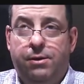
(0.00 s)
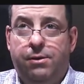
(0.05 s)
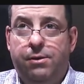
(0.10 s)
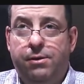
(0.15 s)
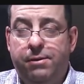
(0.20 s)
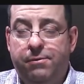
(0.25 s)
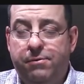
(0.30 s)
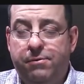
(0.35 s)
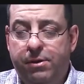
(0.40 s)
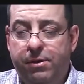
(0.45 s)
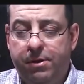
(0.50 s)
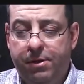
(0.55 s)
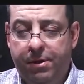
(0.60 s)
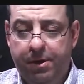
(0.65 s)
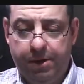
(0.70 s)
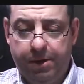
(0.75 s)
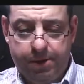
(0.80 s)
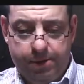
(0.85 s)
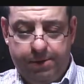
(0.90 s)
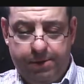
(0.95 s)
good evening
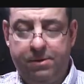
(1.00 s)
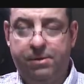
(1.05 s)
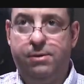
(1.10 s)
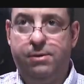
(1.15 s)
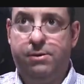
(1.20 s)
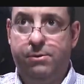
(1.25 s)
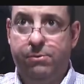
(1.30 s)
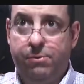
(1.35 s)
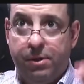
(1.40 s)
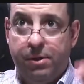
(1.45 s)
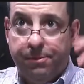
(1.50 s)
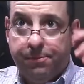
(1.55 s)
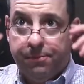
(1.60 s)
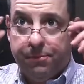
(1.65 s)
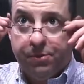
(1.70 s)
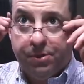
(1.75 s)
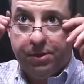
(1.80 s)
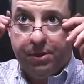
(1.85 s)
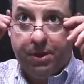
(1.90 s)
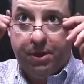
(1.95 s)
again. Well,
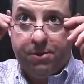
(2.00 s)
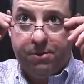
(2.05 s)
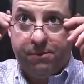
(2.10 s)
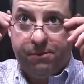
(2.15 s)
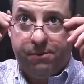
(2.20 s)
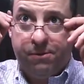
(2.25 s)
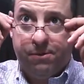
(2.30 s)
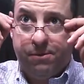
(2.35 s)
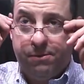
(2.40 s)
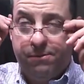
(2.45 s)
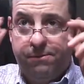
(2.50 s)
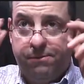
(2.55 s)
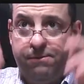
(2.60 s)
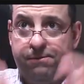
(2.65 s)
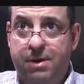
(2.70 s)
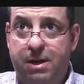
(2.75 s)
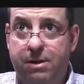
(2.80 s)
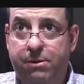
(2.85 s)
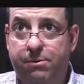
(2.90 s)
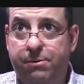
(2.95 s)
today's the
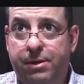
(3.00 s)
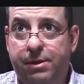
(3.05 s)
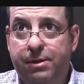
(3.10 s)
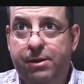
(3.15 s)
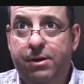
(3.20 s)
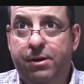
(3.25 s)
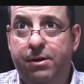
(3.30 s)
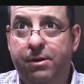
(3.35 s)
following